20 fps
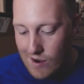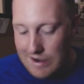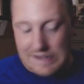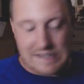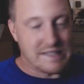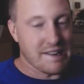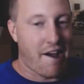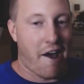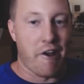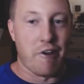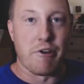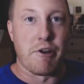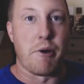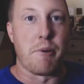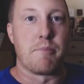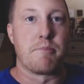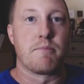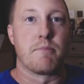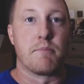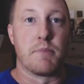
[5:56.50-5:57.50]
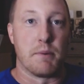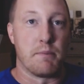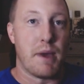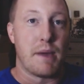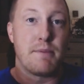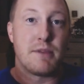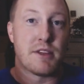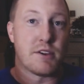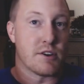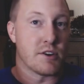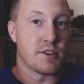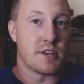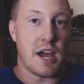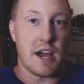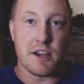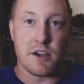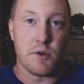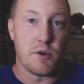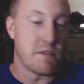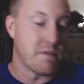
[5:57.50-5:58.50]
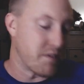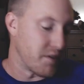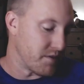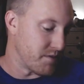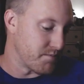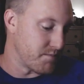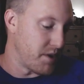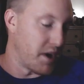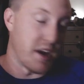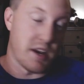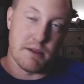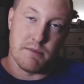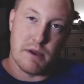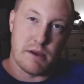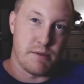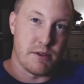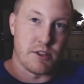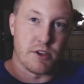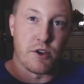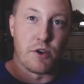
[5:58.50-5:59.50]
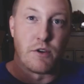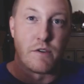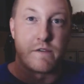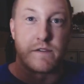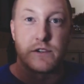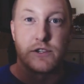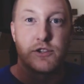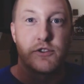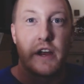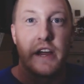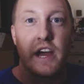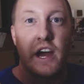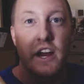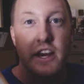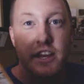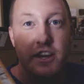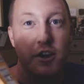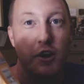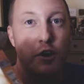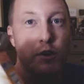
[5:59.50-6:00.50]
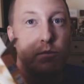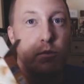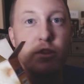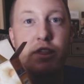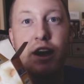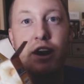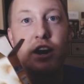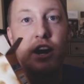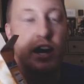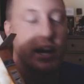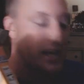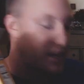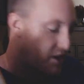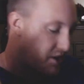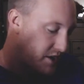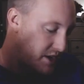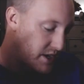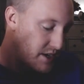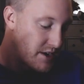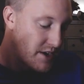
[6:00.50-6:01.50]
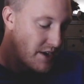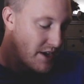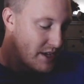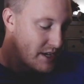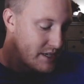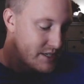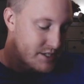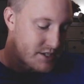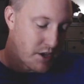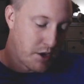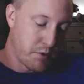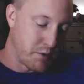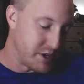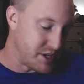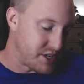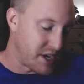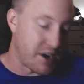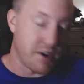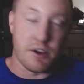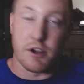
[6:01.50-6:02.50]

I don't know. But maybe they're not going for honey. Maybe they're going for straight honeycomb without honey on it. So, which I don't know.